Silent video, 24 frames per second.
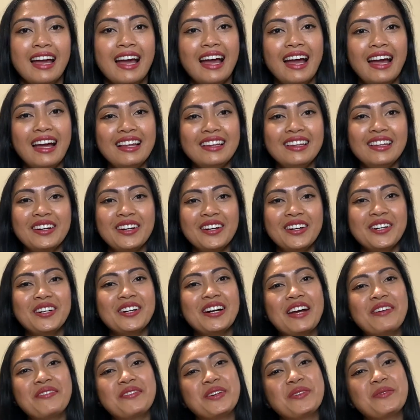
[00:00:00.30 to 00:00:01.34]
Hello
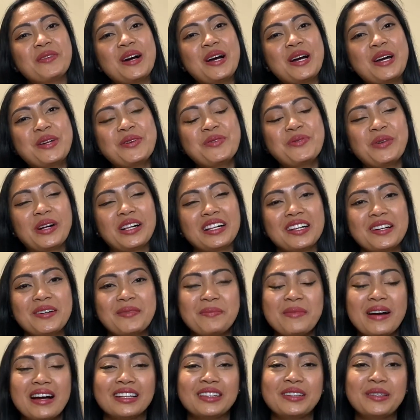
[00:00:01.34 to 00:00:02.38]
everyone, welcome
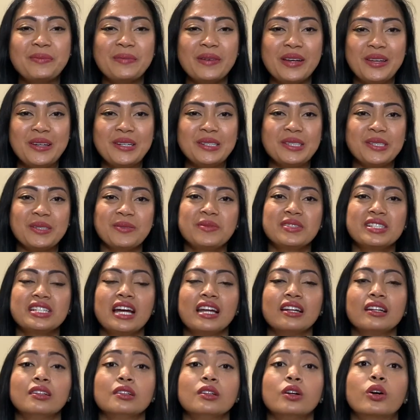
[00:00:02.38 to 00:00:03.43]
back to my YouTube
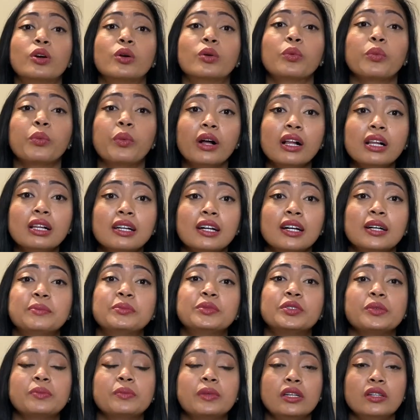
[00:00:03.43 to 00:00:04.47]
channel, or welcome
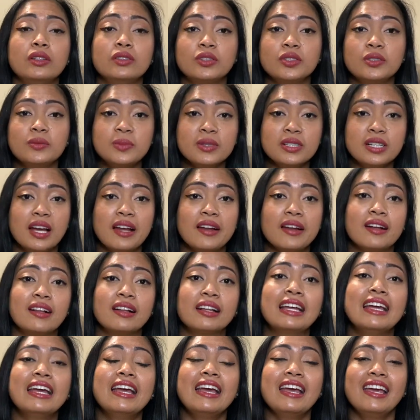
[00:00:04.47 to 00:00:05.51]
to my YouTube channel.
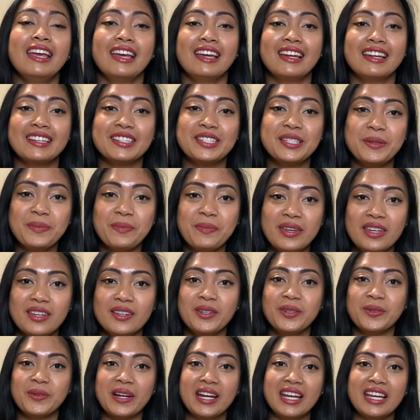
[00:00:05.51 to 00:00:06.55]
It is me,
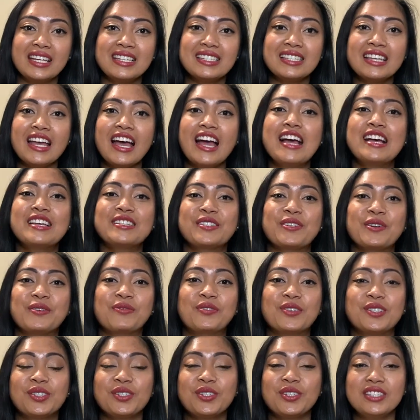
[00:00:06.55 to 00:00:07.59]
Grace. So
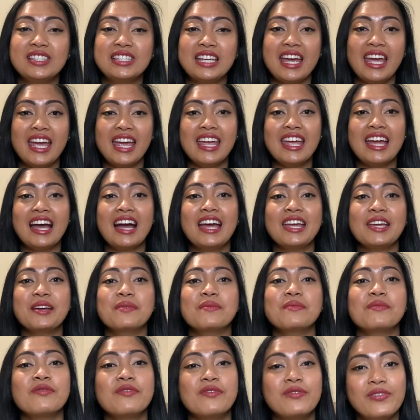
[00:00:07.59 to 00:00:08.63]
for today, I
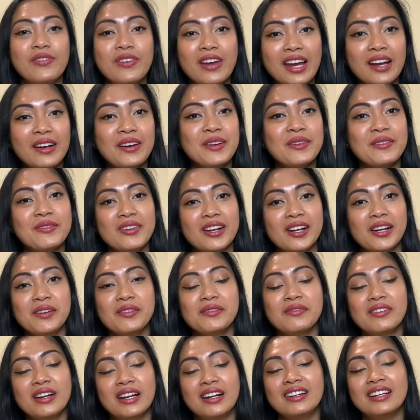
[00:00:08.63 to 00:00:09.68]
am very, very,
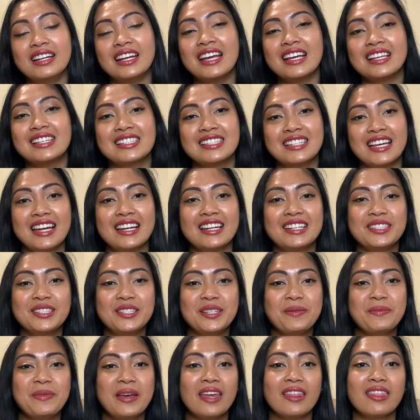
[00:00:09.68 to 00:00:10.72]
very excited to
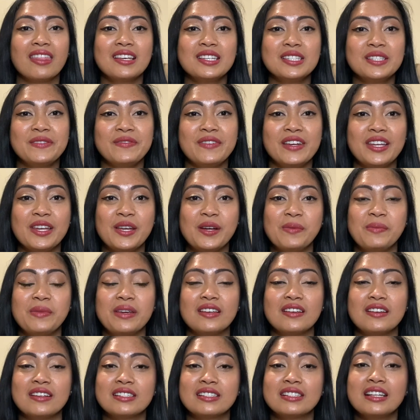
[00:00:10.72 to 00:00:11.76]
make this video
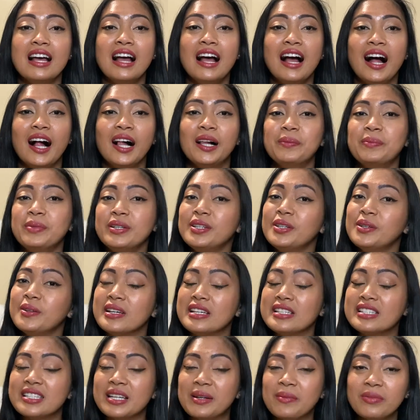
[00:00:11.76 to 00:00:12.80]
because I'll be doing
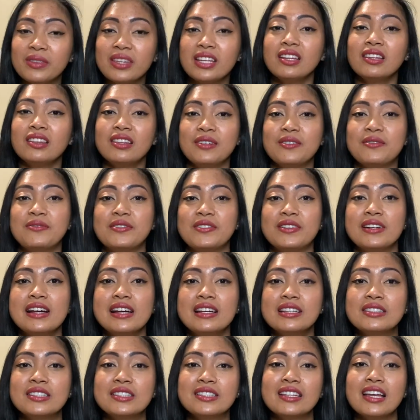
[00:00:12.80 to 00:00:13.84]
something
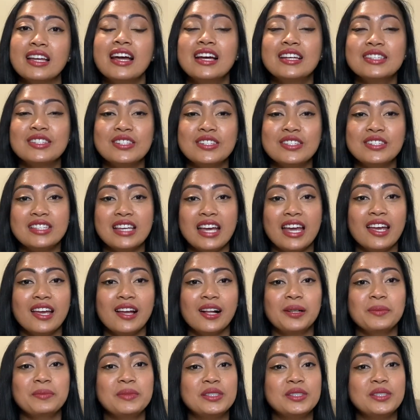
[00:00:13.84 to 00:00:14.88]
different. Today
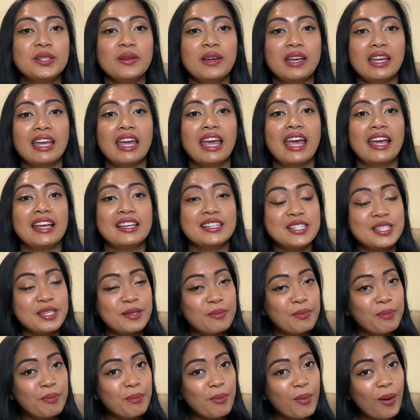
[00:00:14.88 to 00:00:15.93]
I'll be doing a
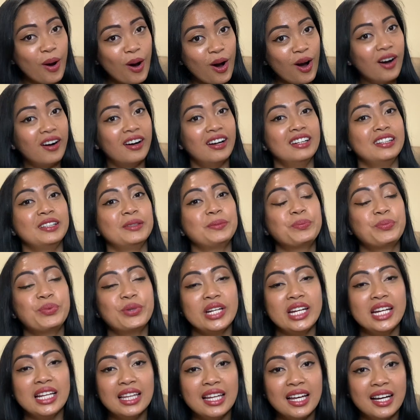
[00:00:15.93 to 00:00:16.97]
small
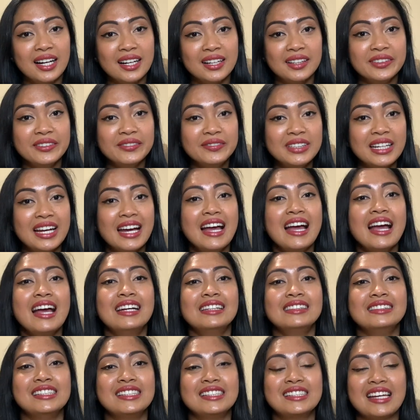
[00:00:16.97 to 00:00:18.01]
pre-loved
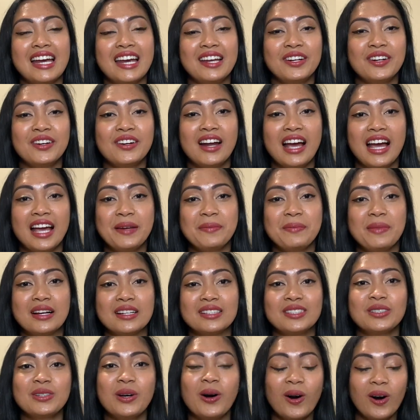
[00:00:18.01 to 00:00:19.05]
designer
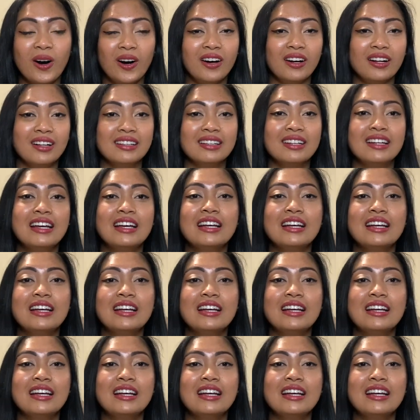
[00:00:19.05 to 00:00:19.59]
handbags haul.